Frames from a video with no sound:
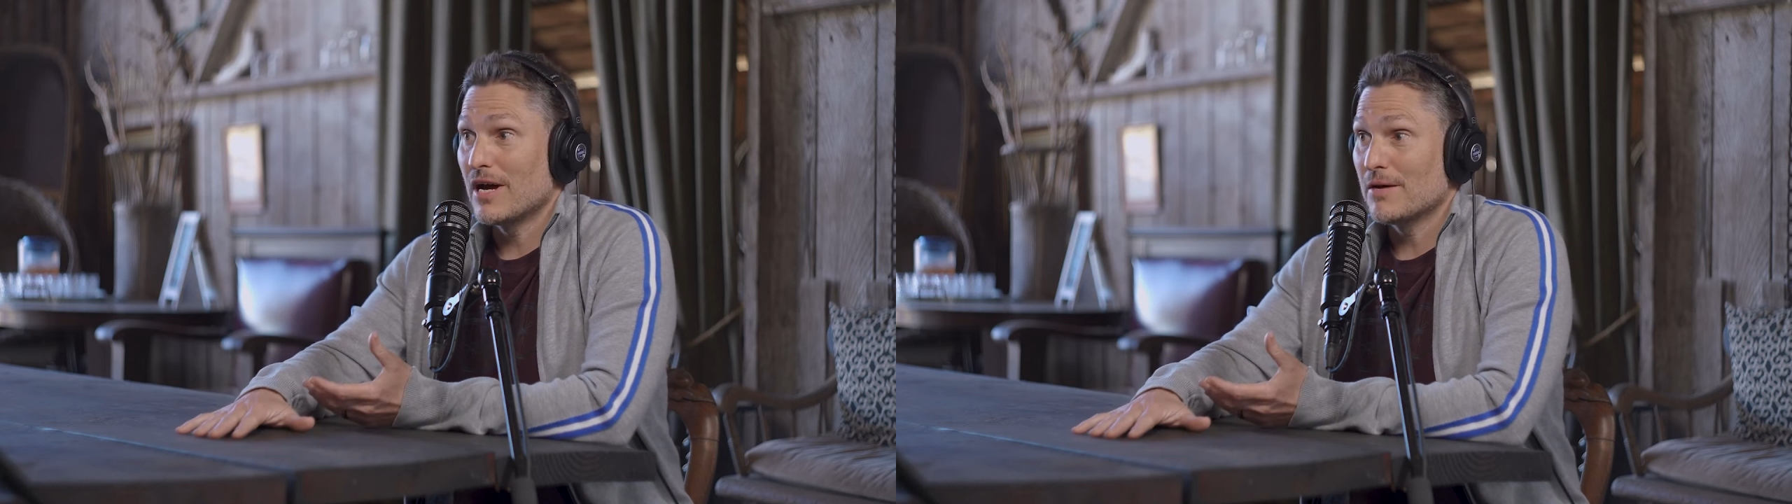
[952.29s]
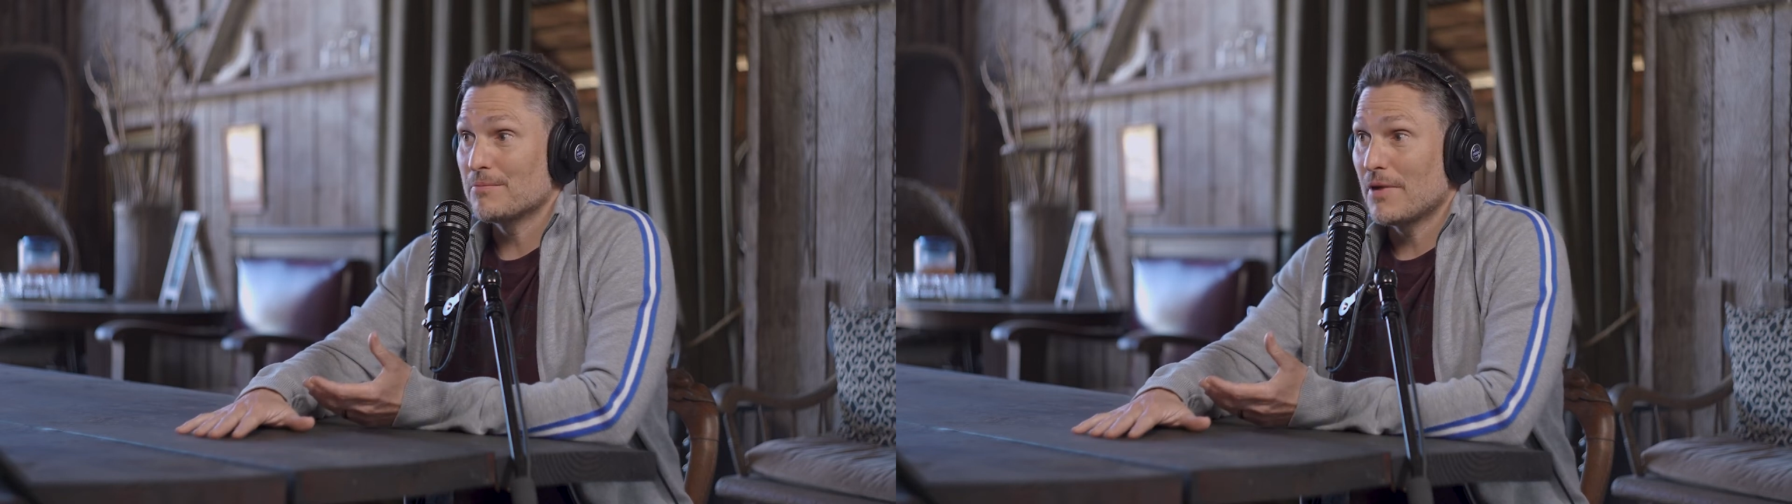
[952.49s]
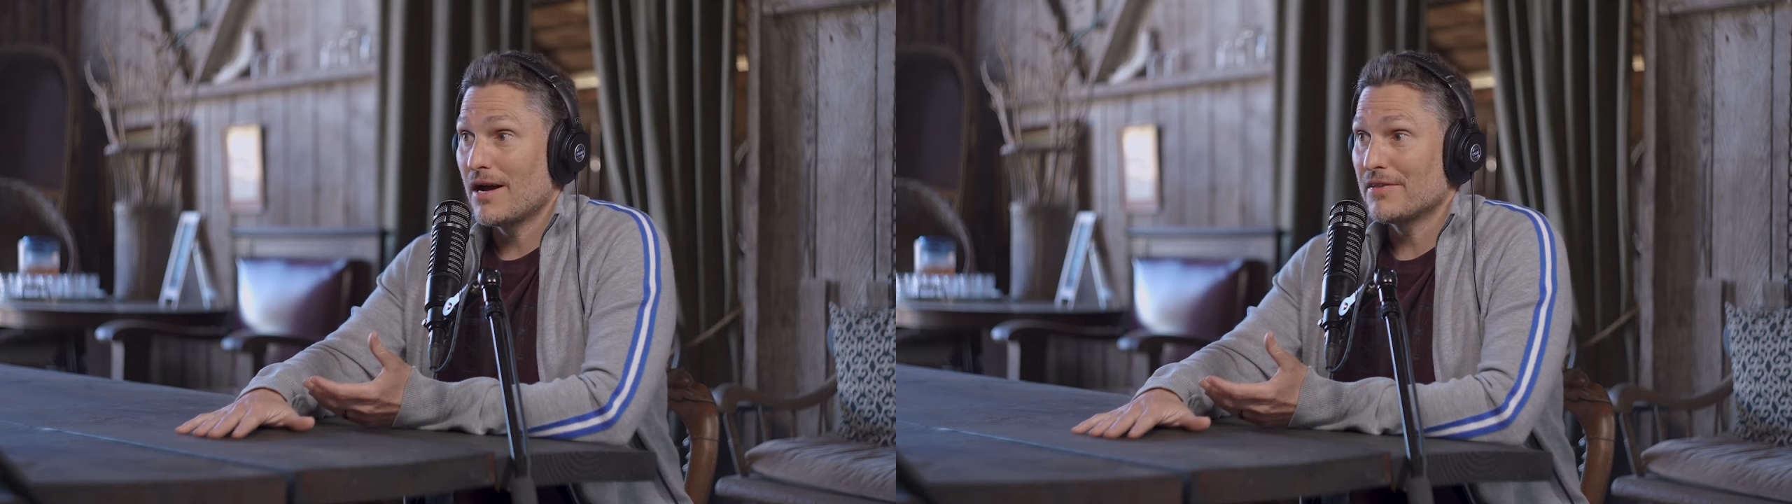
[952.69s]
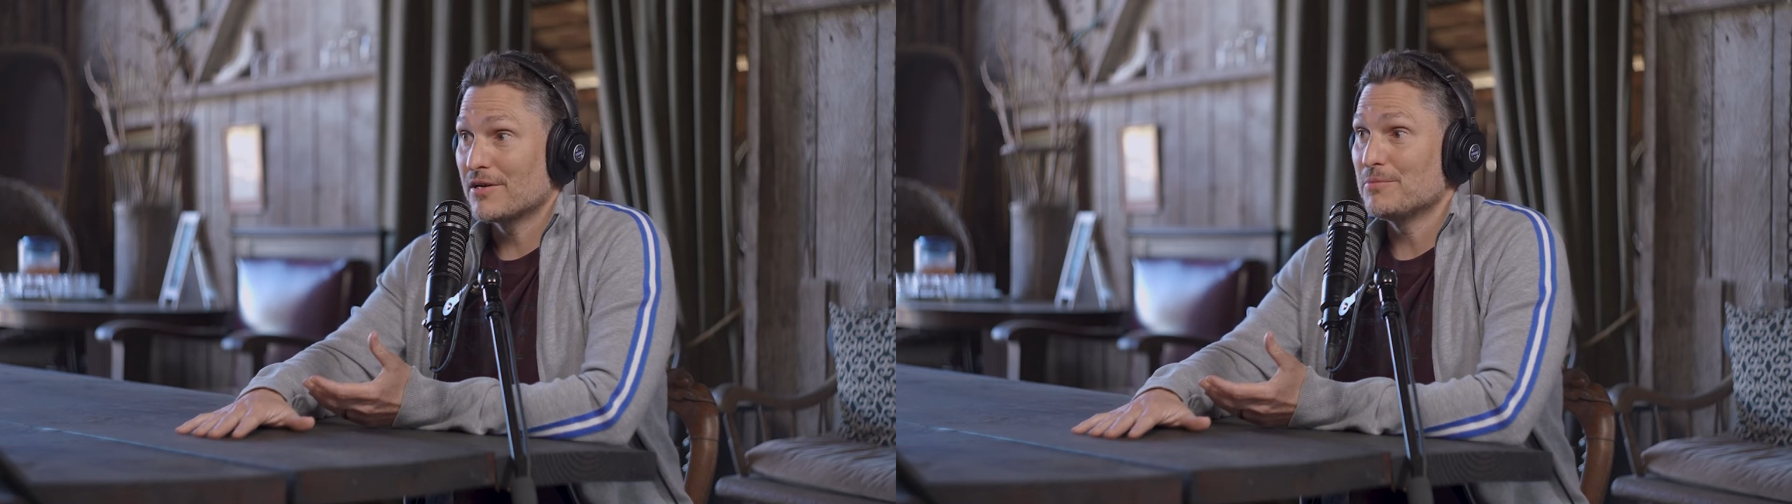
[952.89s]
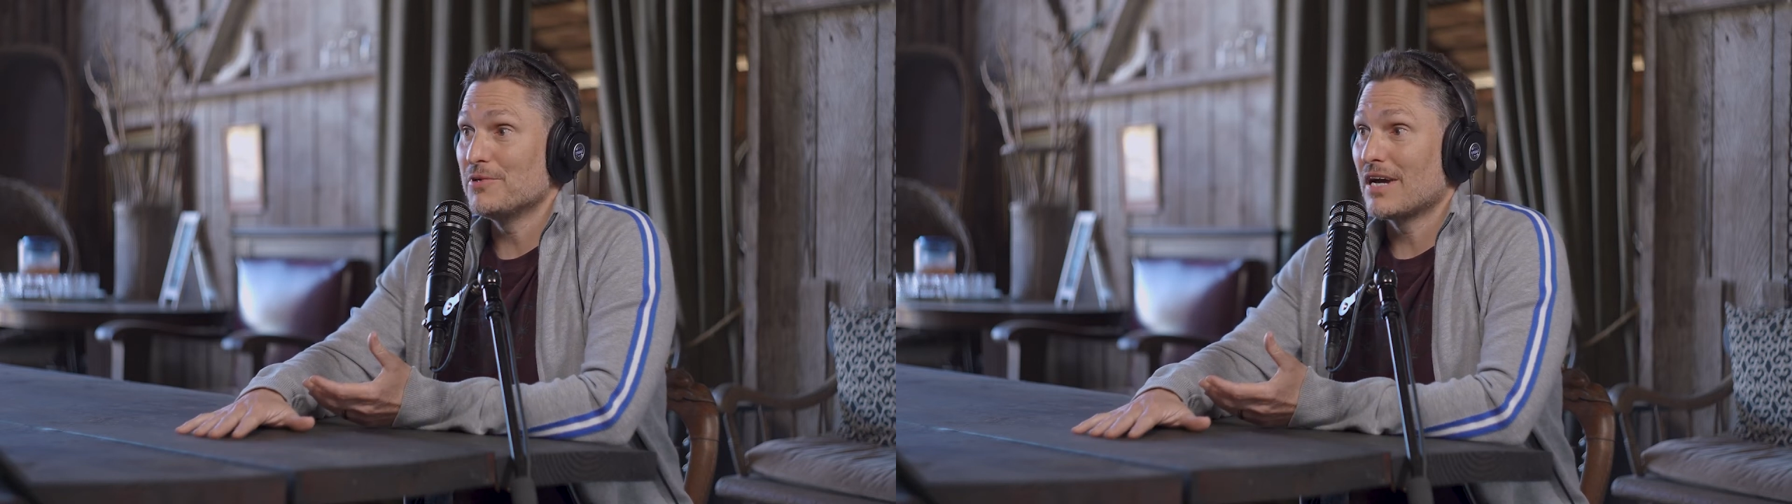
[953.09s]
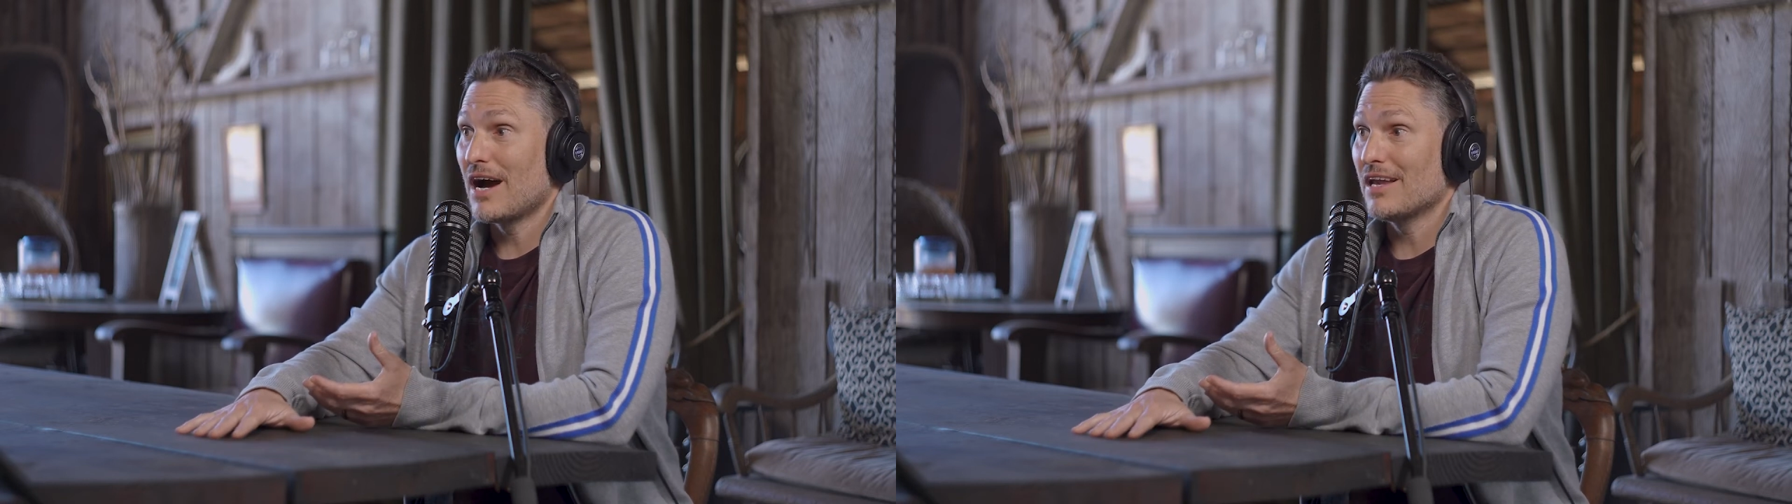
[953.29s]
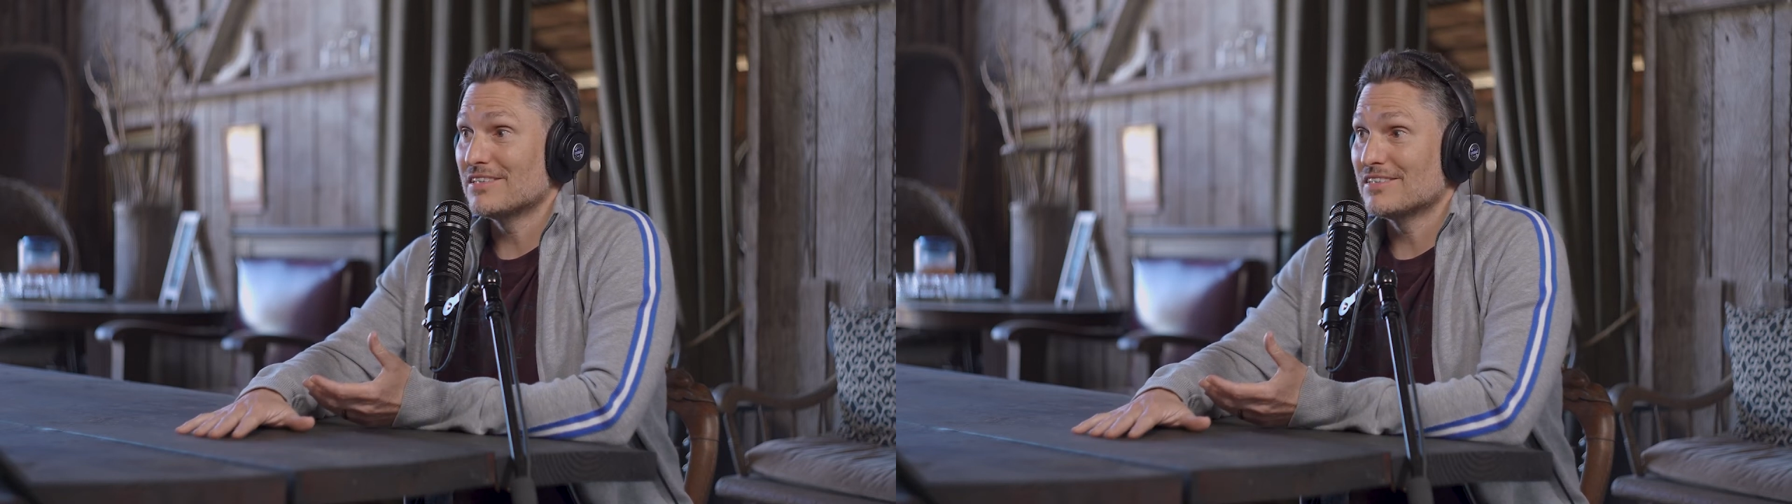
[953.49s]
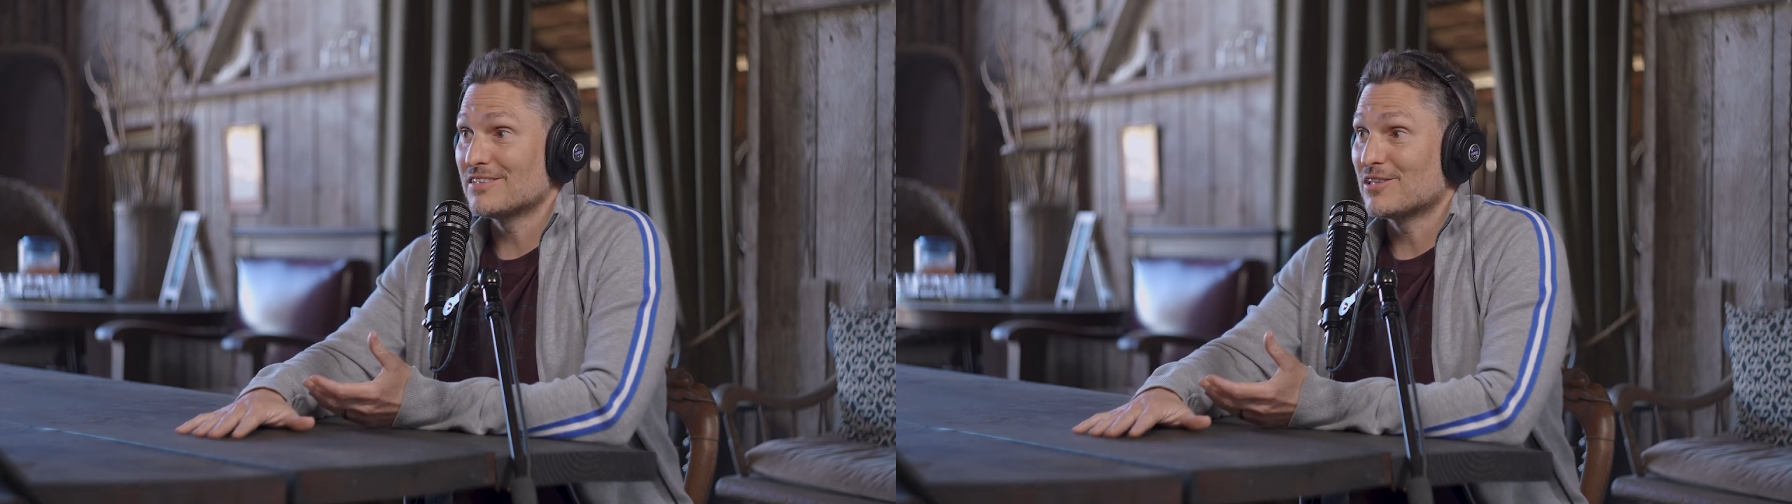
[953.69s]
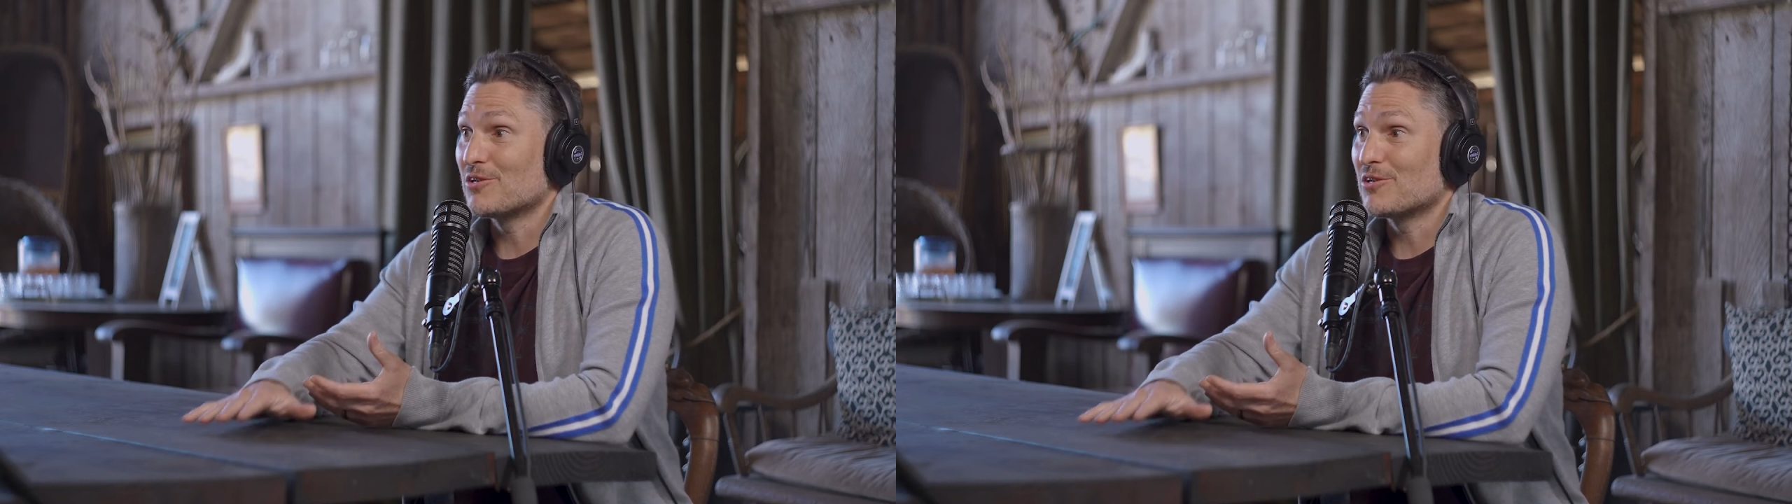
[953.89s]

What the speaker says: on by the community colleges.